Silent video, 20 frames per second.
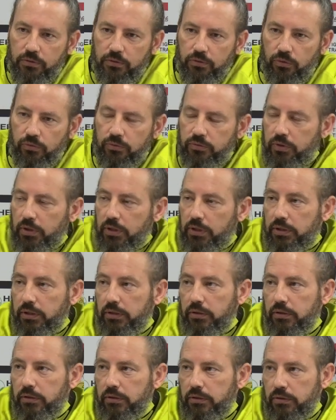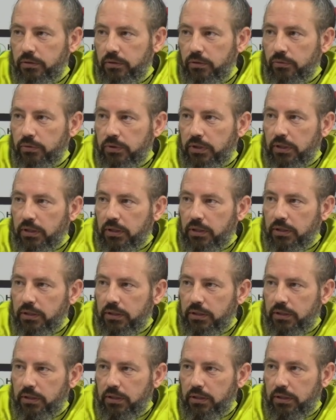don't take
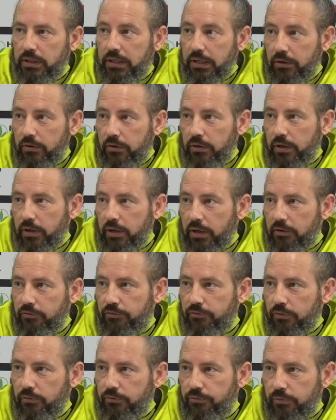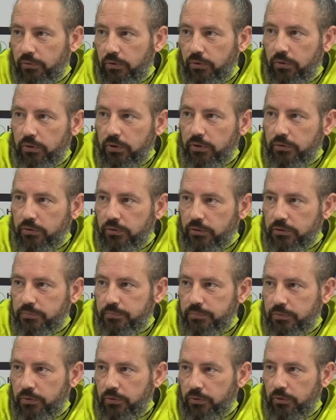care enough of all the
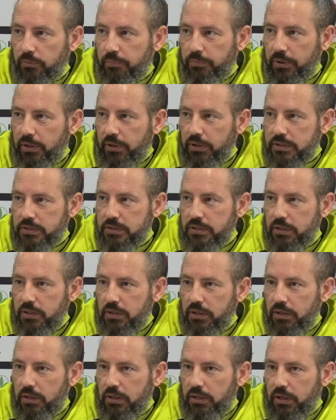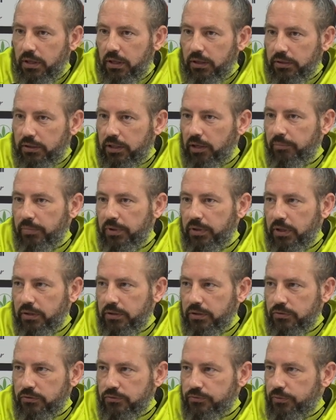other players, and can be
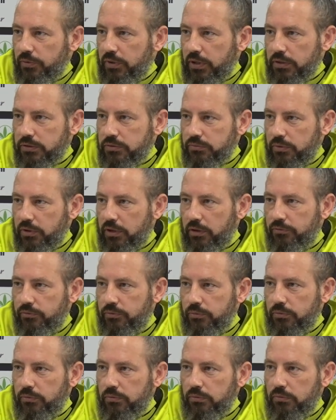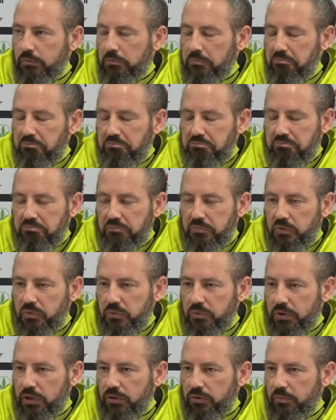dangerous for us. We have to
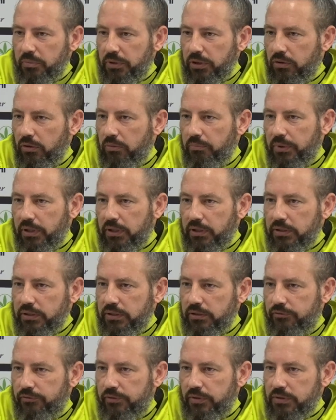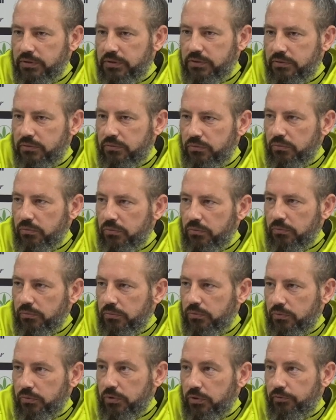try to be compact in defense, to
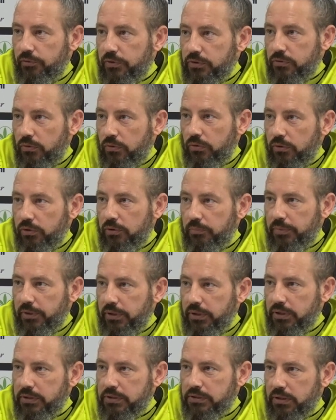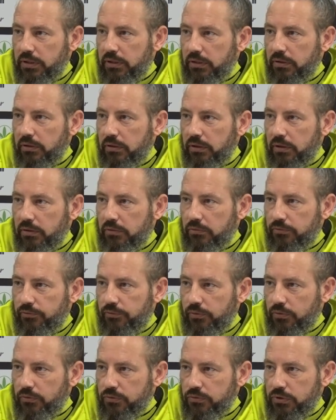defense all the players, and to
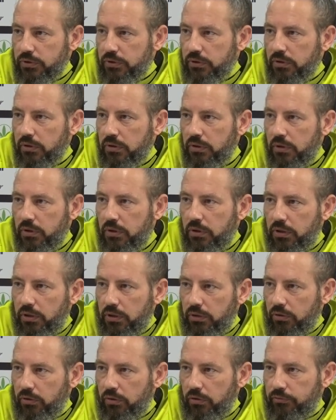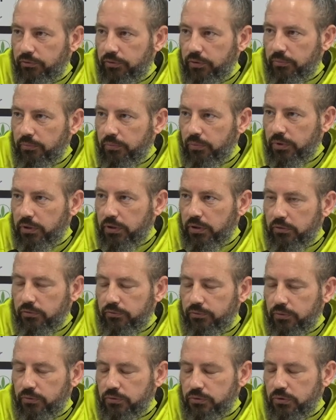focus in all of them. We
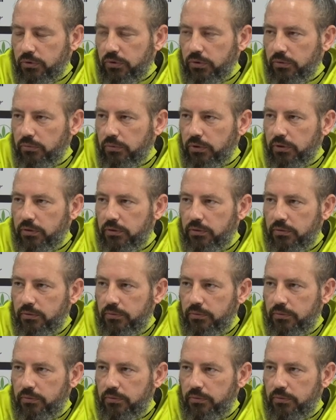cannot focus only in one.